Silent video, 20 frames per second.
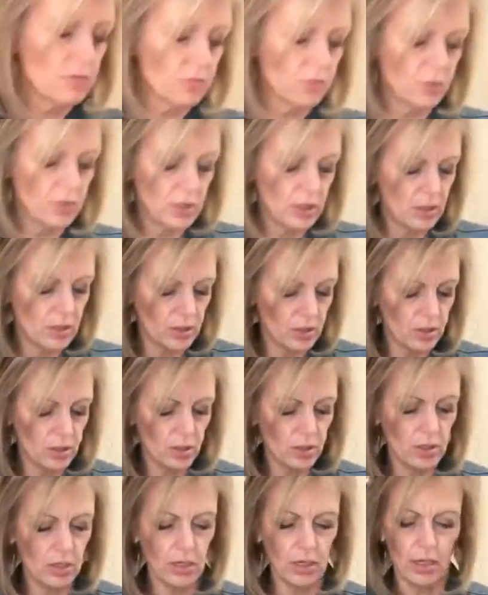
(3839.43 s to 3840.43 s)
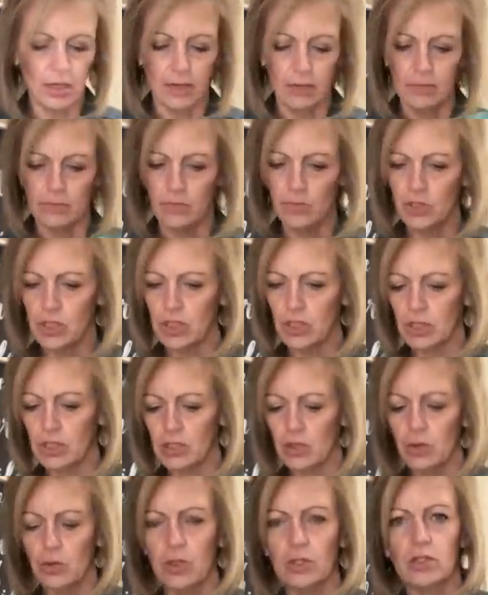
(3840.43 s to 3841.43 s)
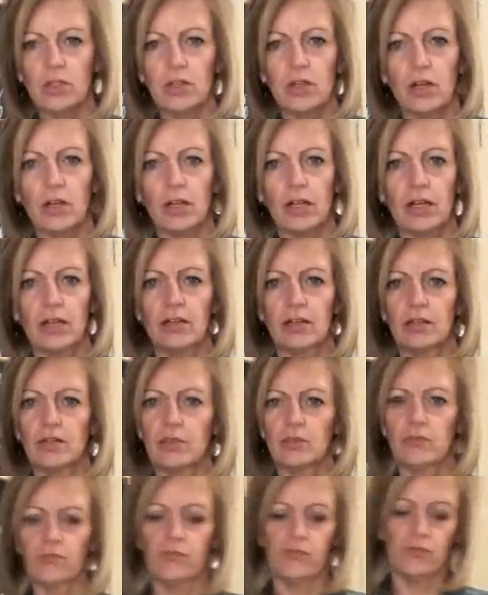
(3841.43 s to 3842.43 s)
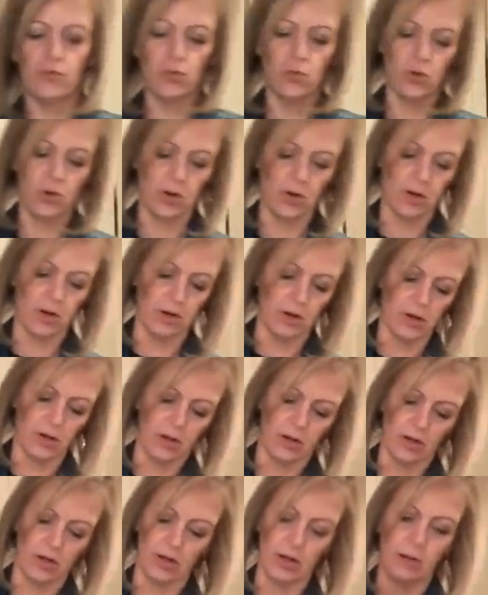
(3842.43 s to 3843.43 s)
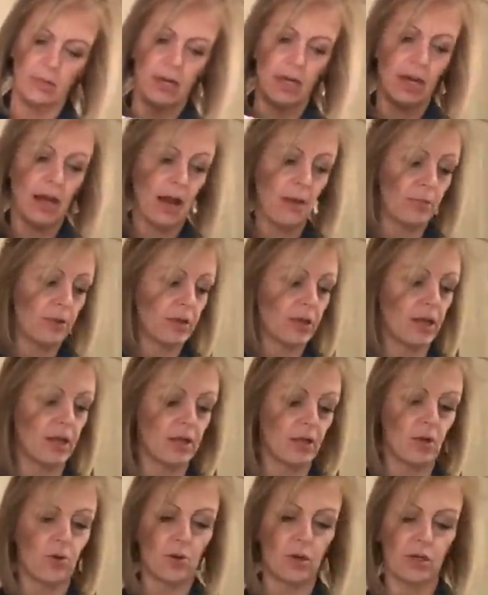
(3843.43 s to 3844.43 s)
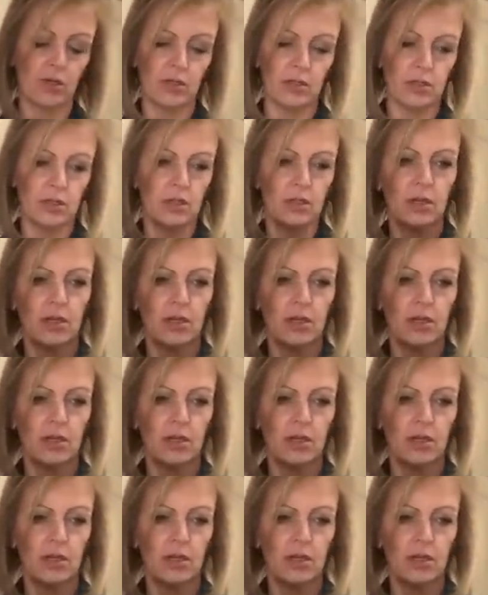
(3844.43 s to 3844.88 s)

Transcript: when um, when she does a quilt along like this for um, an applique quilt,